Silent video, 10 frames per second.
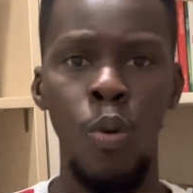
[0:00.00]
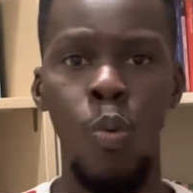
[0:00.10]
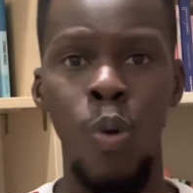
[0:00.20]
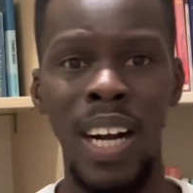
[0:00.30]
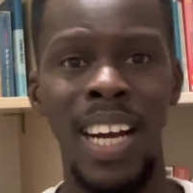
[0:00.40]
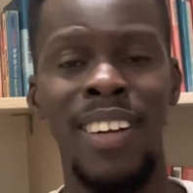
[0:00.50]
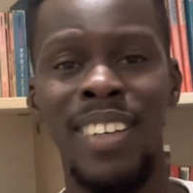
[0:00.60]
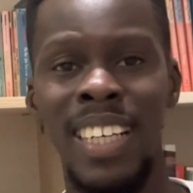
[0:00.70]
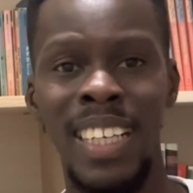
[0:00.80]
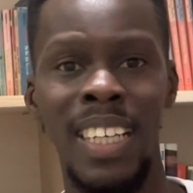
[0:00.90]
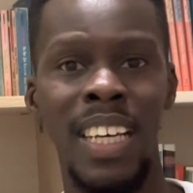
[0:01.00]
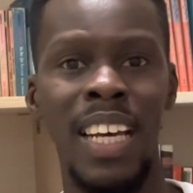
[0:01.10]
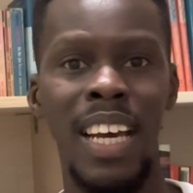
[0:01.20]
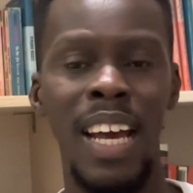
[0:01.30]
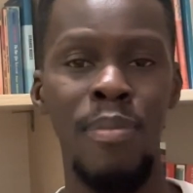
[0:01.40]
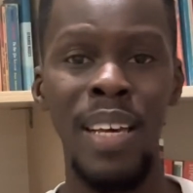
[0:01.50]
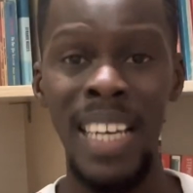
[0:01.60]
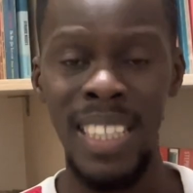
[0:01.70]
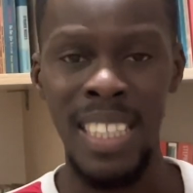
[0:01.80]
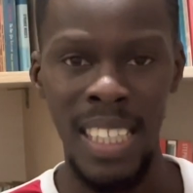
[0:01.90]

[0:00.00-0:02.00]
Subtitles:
180